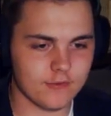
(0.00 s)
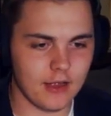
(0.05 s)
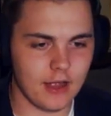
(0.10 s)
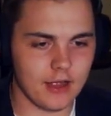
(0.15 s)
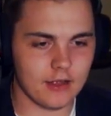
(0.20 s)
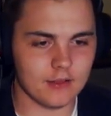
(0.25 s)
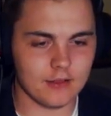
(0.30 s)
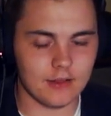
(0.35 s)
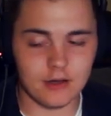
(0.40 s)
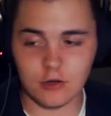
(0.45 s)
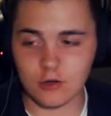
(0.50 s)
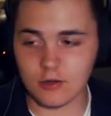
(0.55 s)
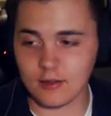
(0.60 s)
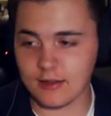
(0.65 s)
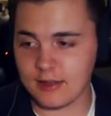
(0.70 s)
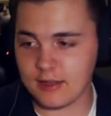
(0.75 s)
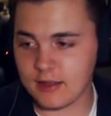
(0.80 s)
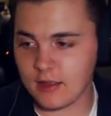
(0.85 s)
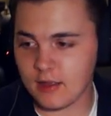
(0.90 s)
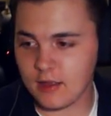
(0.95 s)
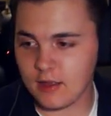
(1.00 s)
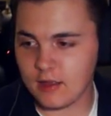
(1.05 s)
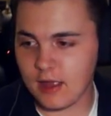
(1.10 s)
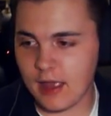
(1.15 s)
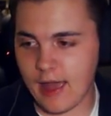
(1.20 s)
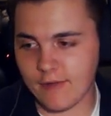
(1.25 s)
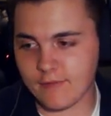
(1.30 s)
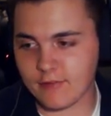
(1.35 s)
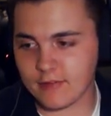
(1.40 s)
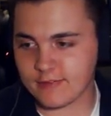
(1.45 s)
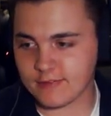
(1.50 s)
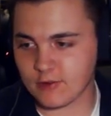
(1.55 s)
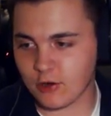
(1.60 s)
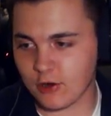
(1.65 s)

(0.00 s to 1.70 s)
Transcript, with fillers: I literally haven't